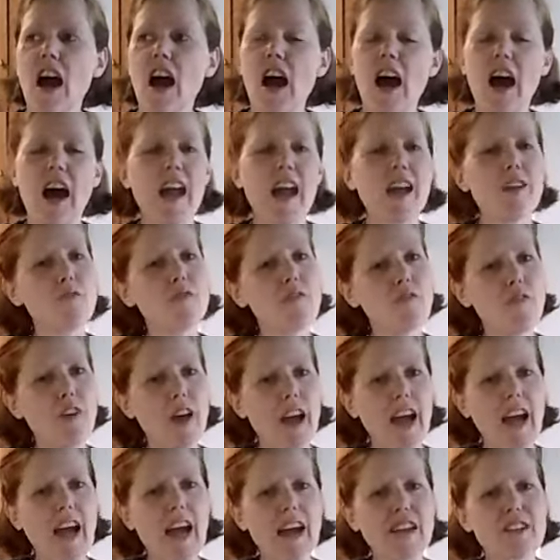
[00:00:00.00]
I've
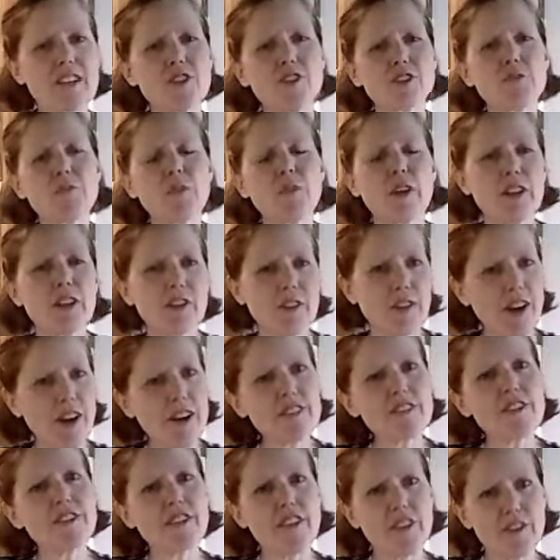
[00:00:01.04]
actually run
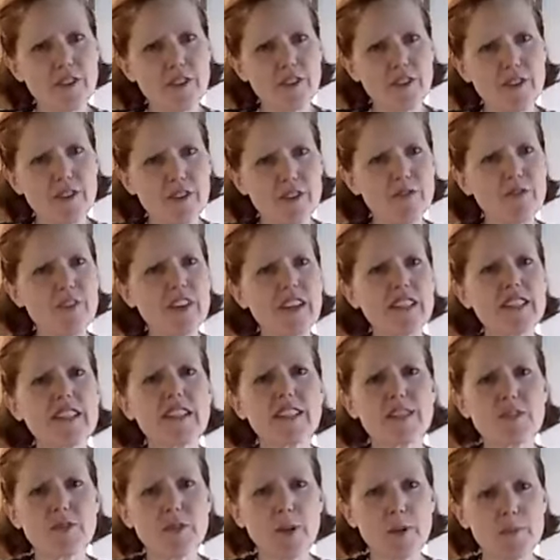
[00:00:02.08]
across another
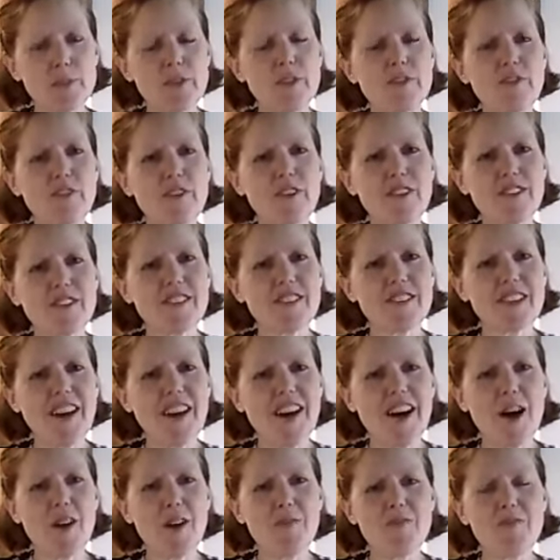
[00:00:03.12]
convicting scripture verse,
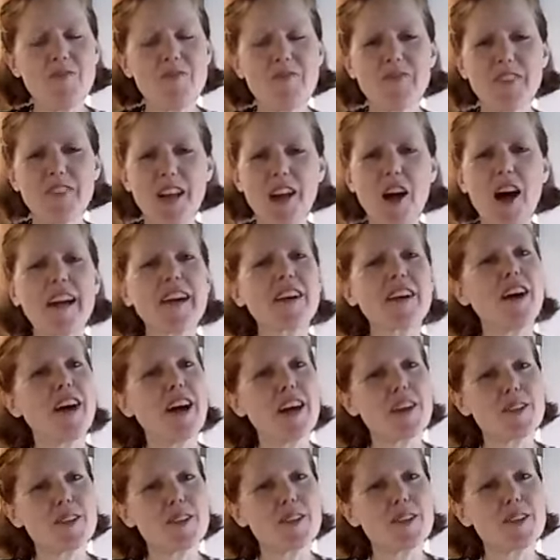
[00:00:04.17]
like
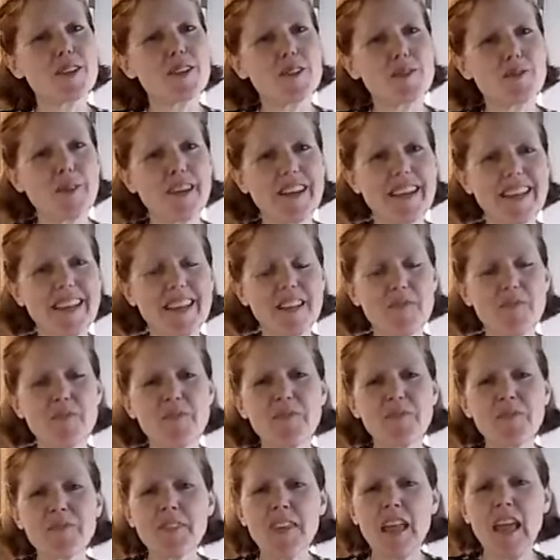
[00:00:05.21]
last week,
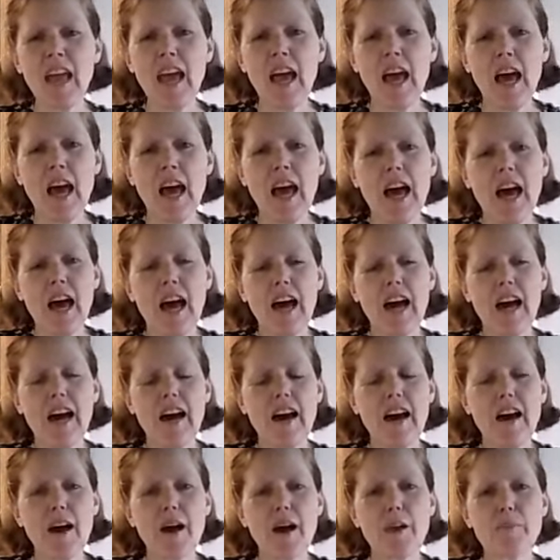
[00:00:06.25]

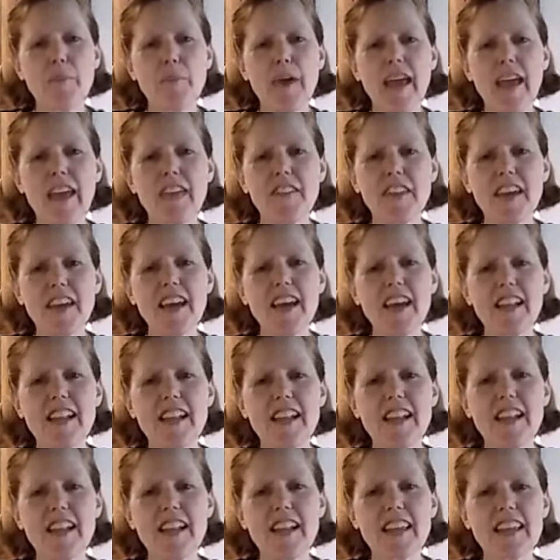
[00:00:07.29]
and
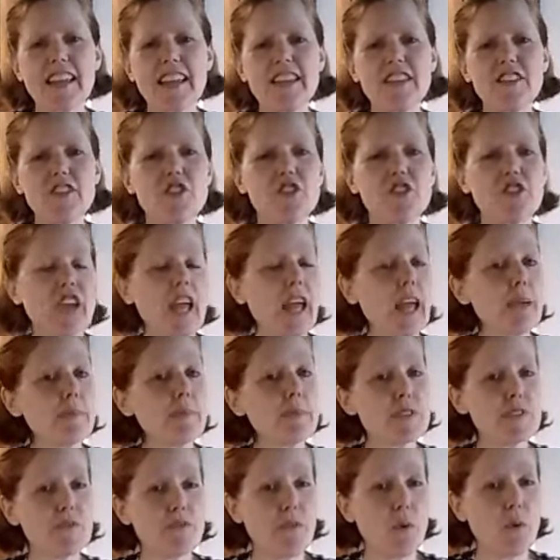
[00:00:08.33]
that is
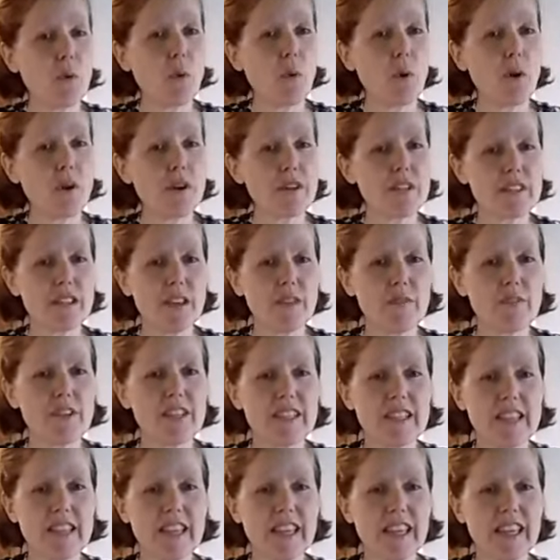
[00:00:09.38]
James
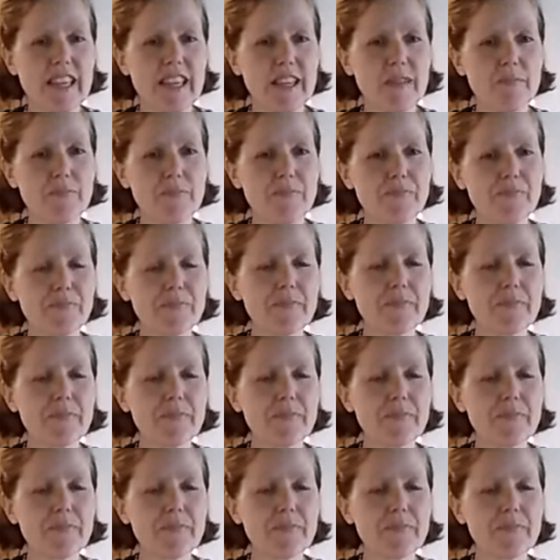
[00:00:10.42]
4:17.